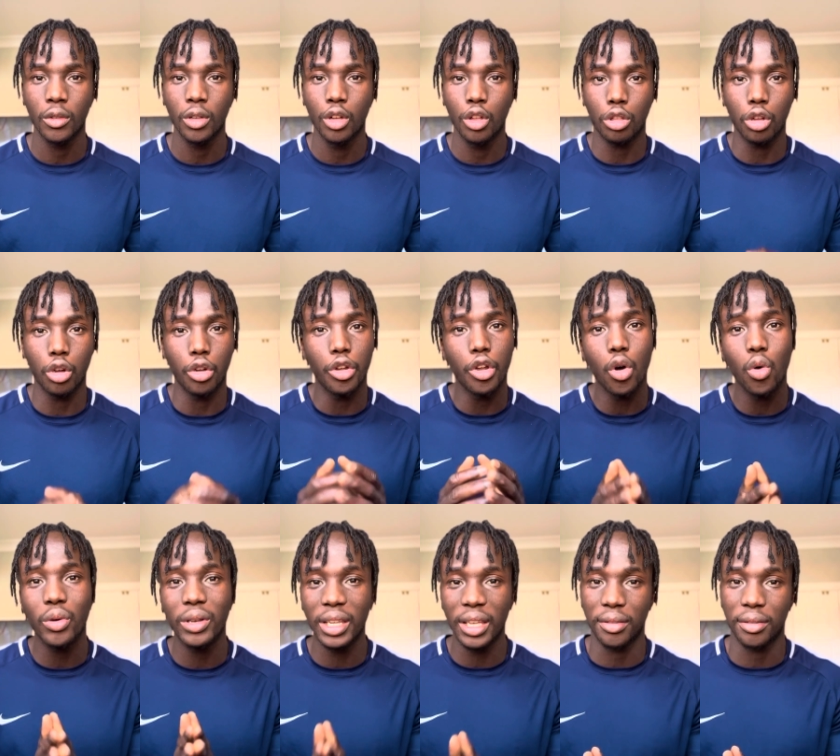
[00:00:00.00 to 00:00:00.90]
So
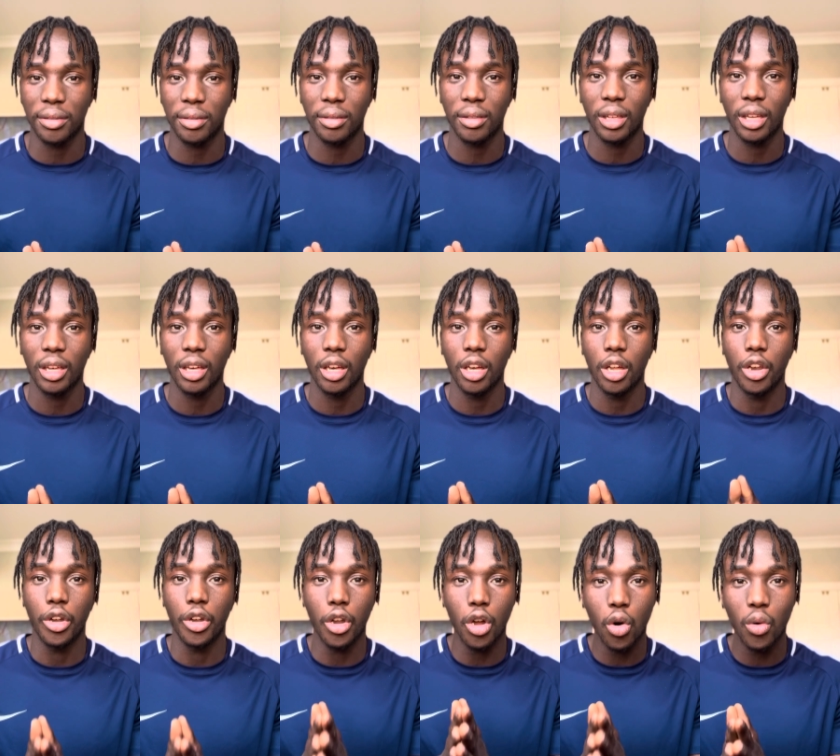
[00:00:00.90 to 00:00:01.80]
know this.
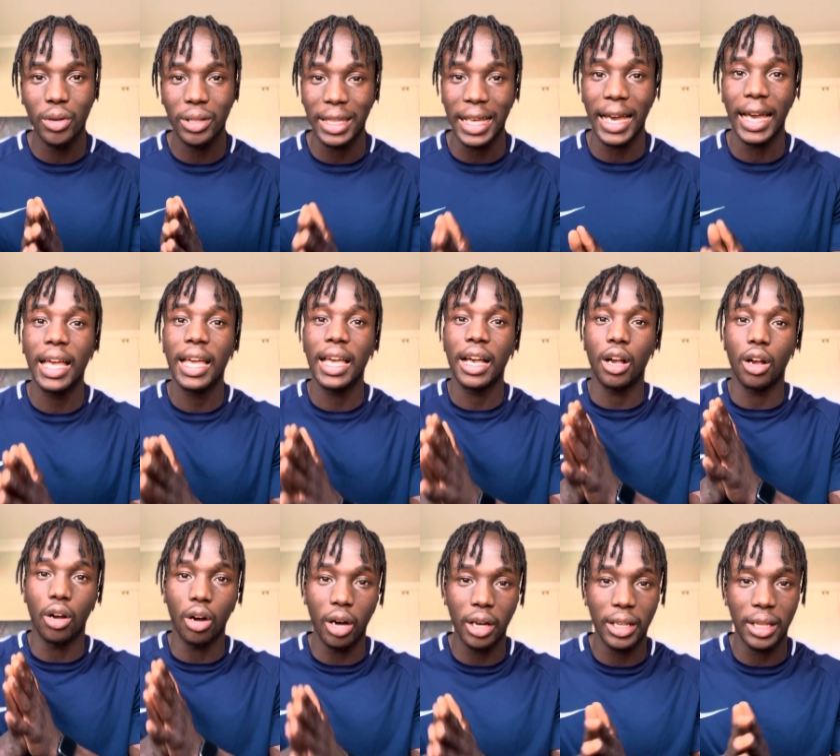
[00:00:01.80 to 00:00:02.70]
Know that
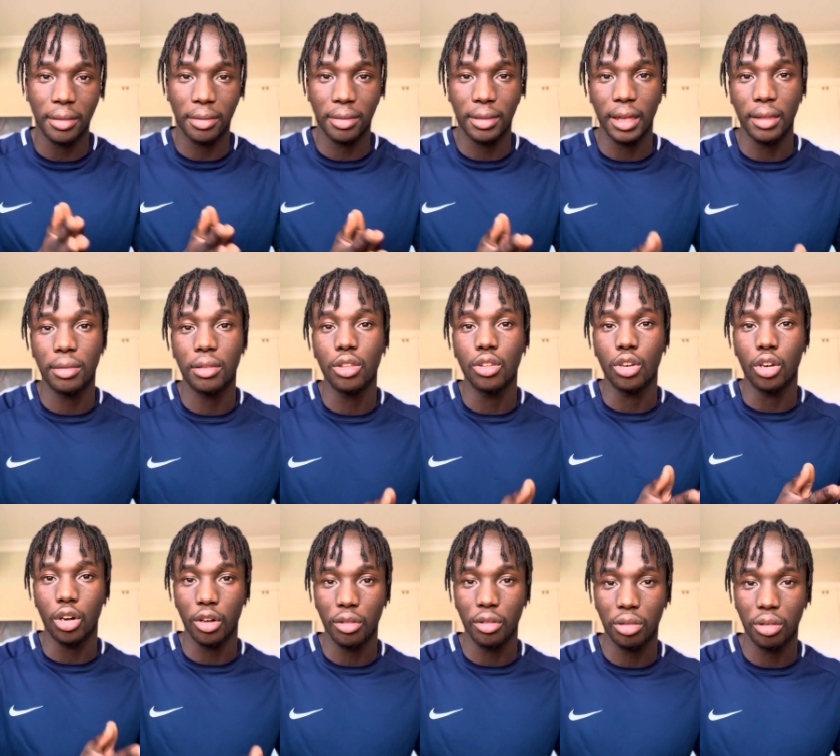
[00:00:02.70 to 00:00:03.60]
God is testing you
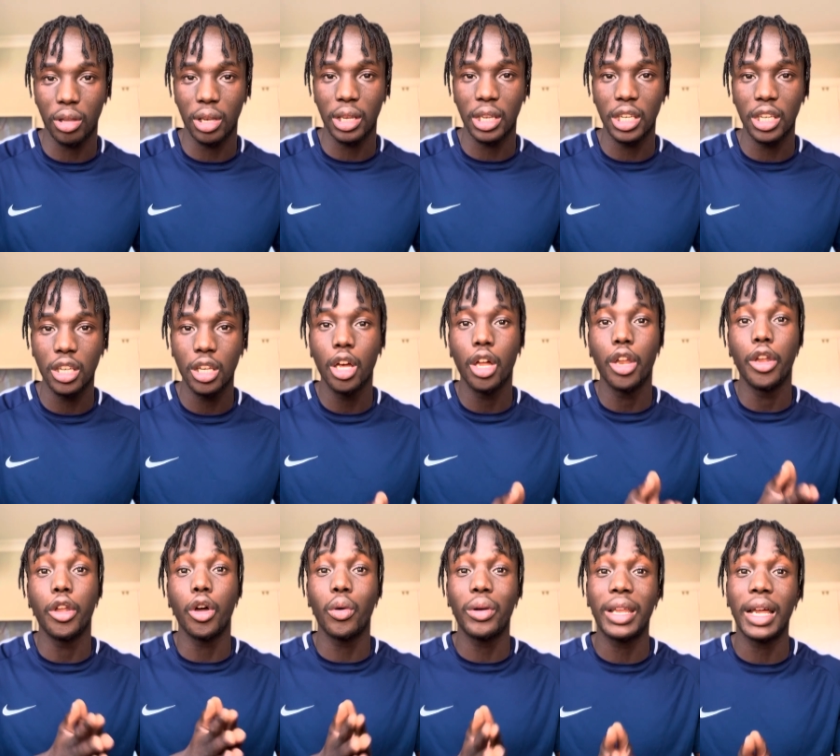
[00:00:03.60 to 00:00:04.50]
constantly.
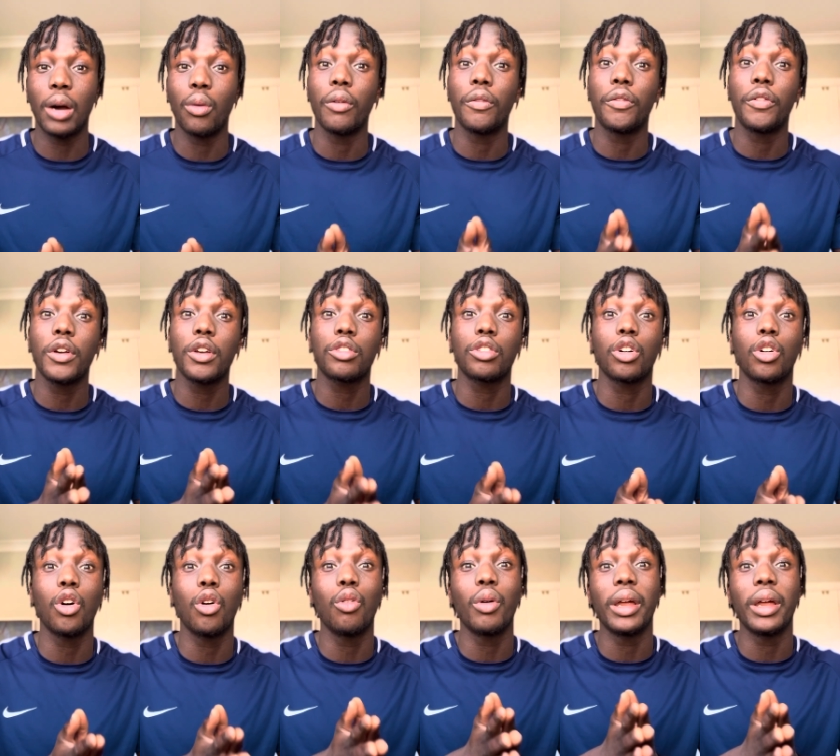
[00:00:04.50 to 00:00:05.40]
Know that when things are
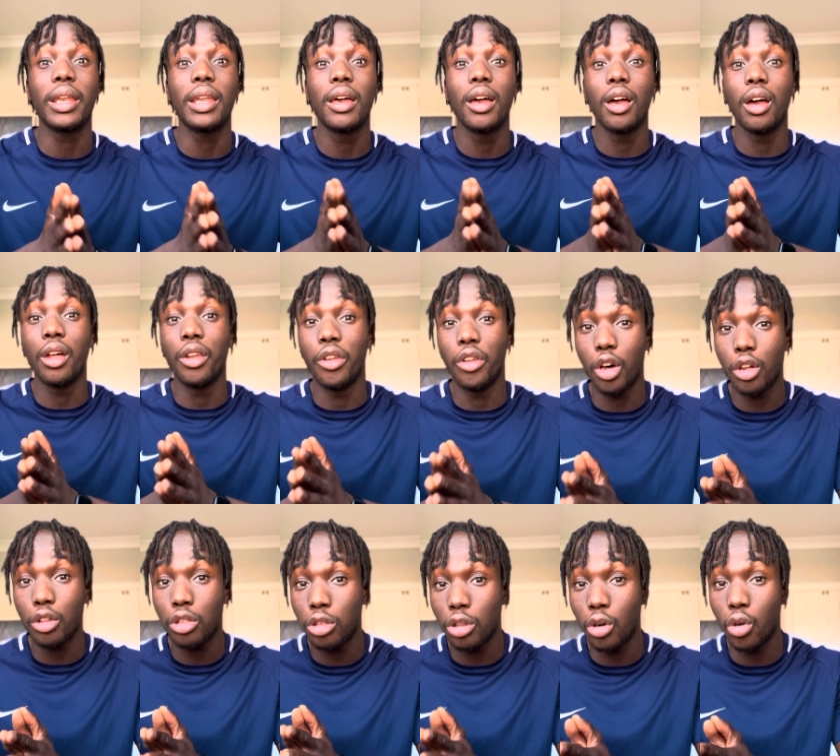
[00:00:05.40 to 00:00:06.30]
going
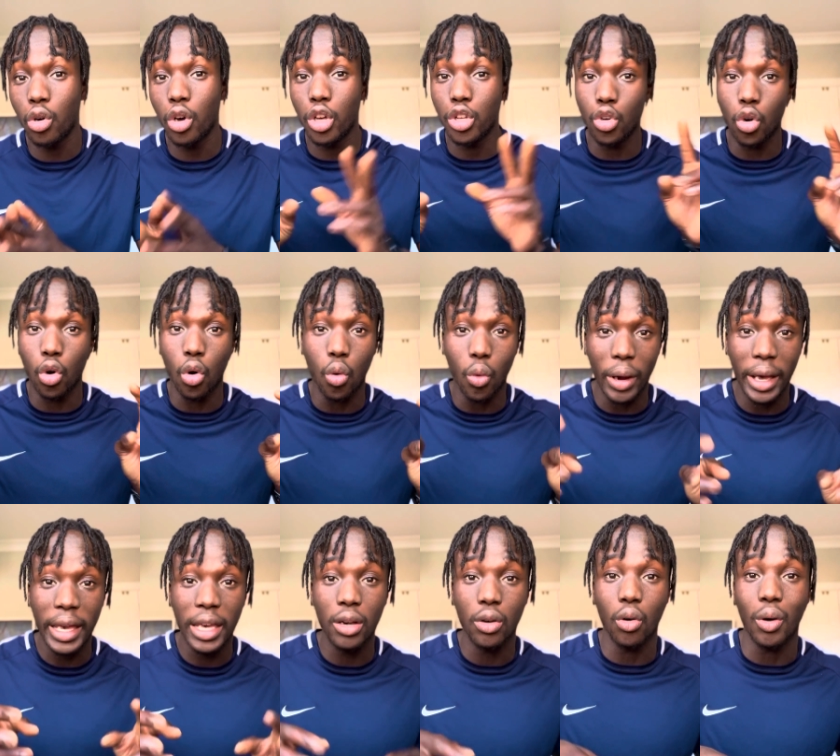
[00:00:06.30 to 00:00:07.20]
not so your
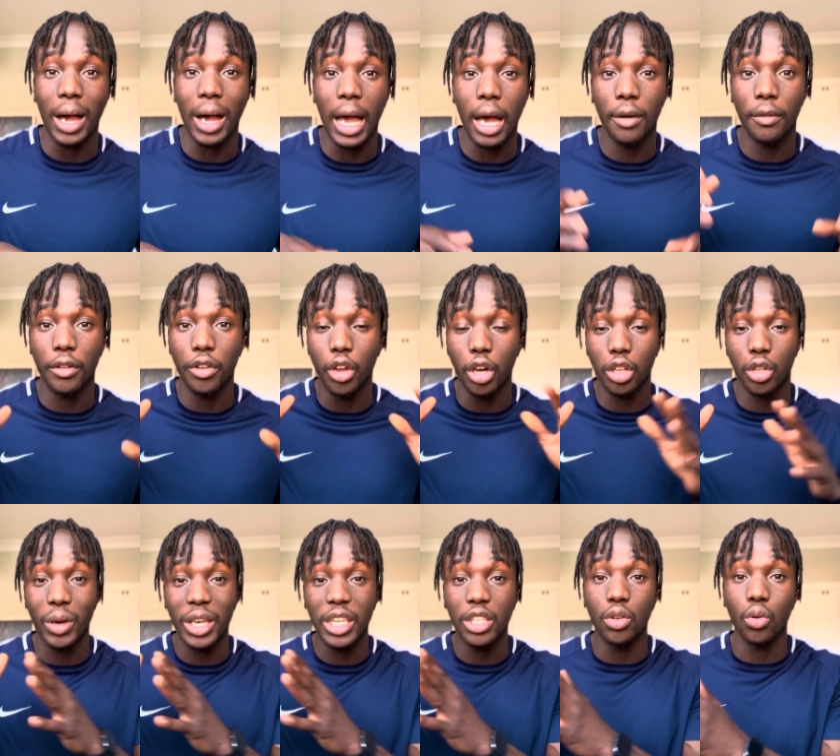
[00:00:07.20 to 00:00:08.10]
way or not
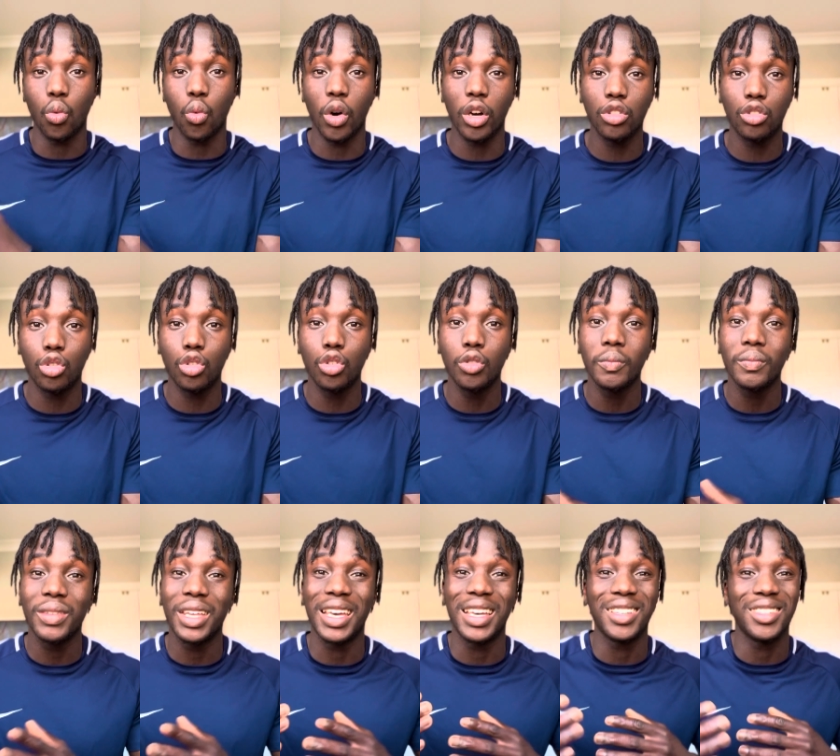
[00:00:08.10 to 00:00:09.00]
the way you want to,
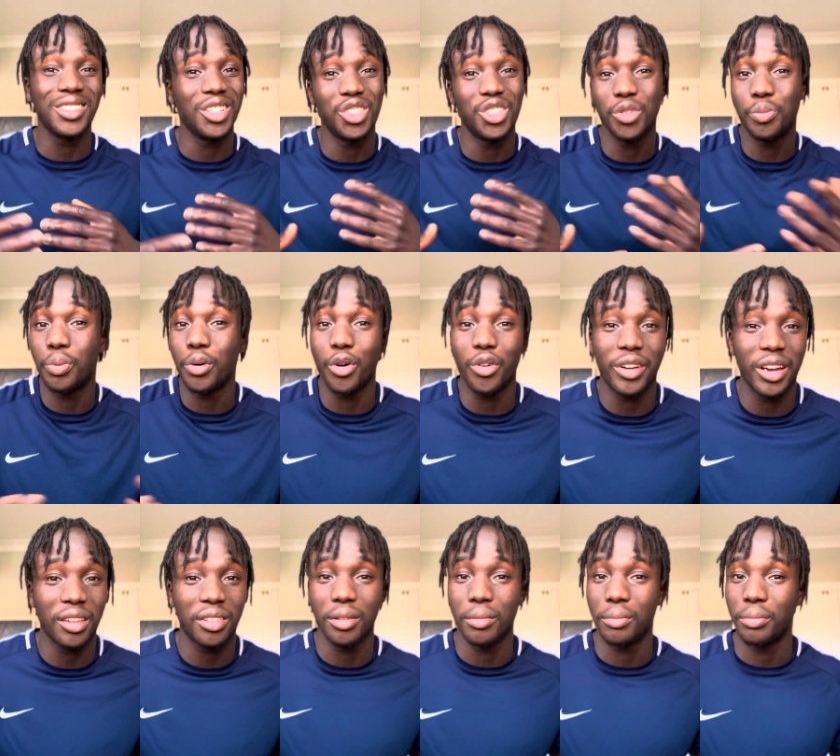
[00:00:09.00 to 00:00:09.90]
you're just
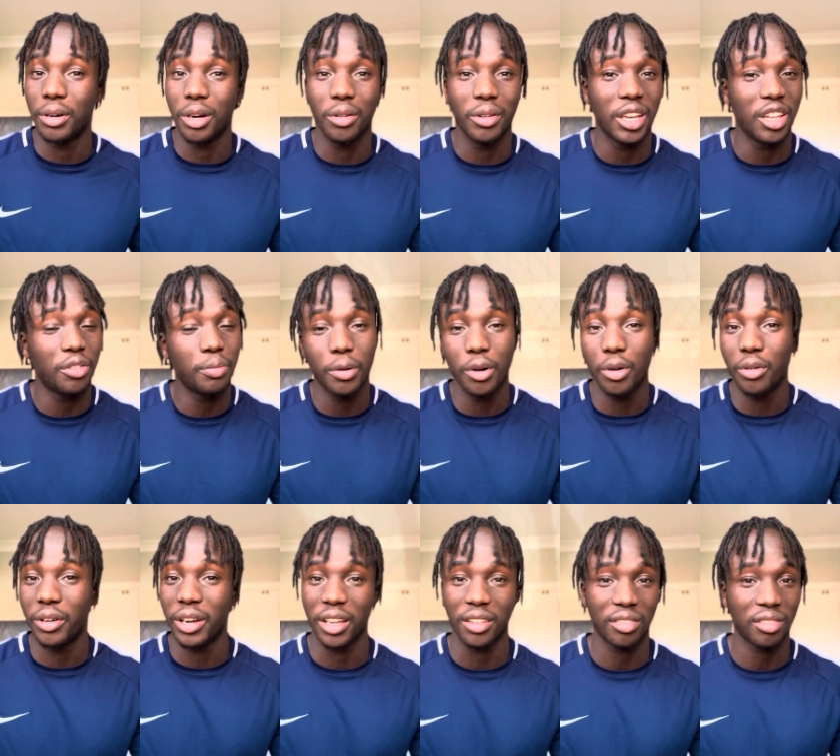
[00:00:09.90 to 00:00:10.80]
progressing, bro. It's
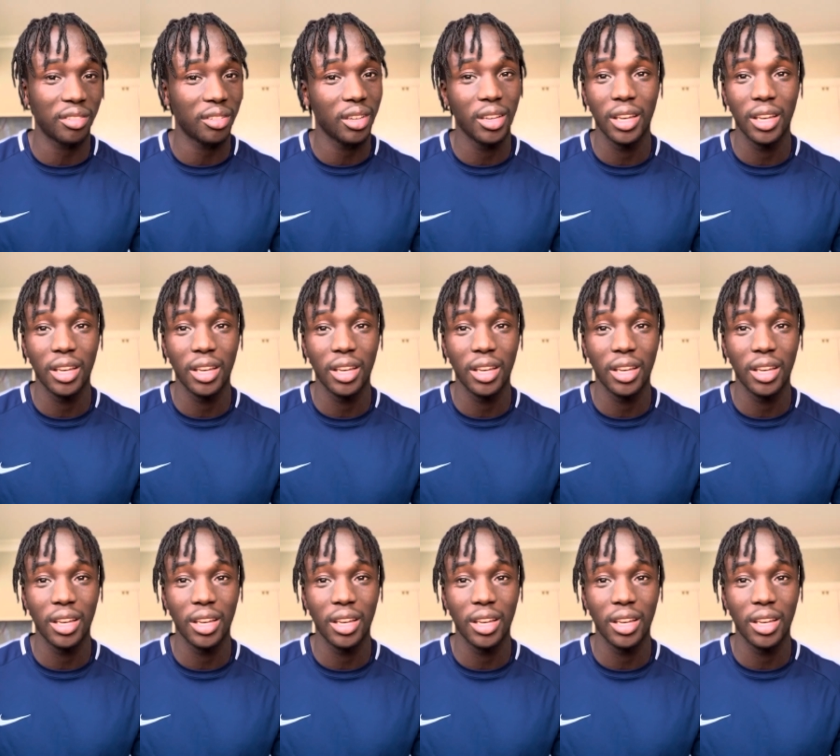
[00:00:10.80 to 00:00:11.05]
progress.